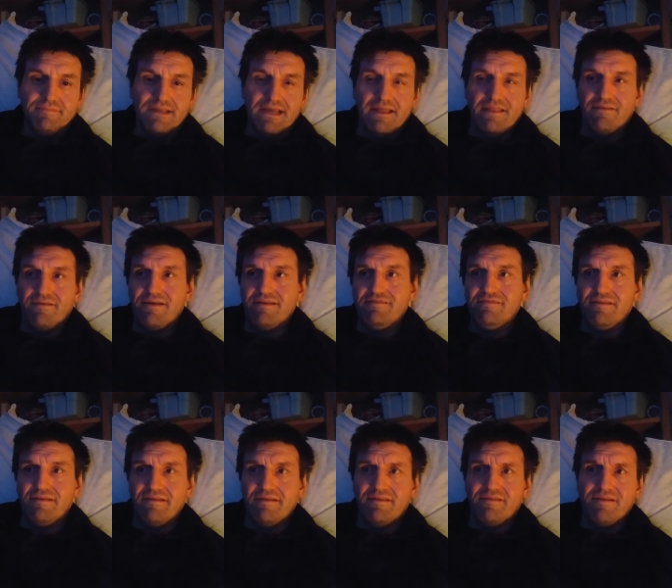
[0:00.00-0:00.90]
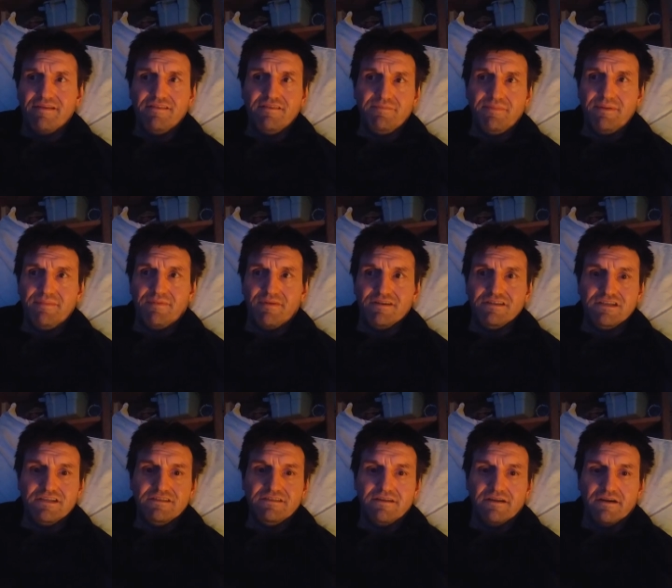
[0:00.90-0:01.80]
And the rest of the, the rest of the people are
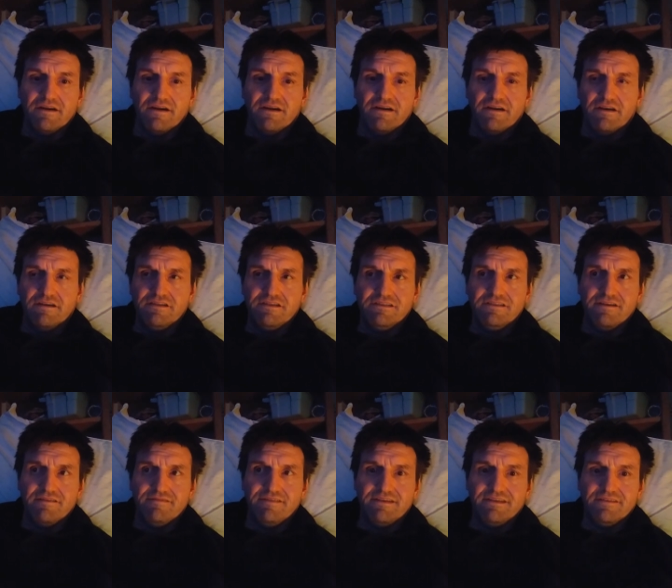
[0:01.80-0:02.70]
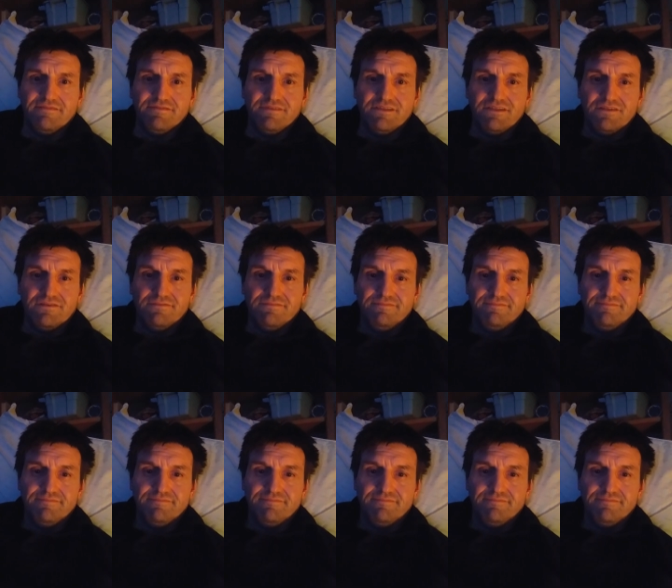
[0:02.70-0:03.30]
just are, are just their victims.